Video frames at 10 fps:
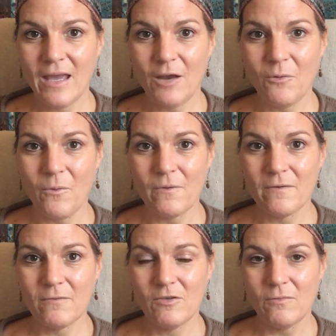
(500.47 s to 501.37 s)
in
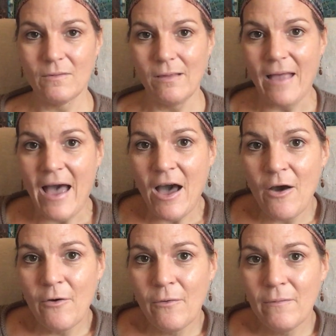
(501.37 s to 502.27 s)
order to
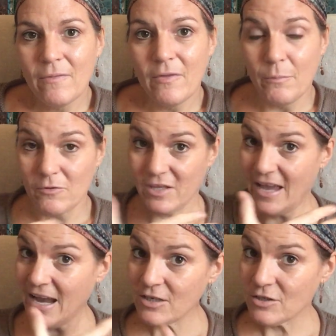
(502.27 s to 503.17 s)
allow the
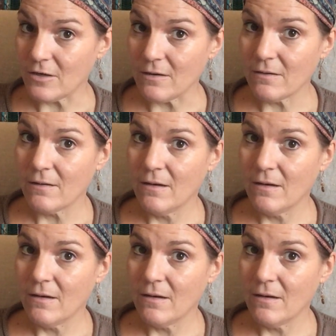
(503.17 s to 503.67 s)
protector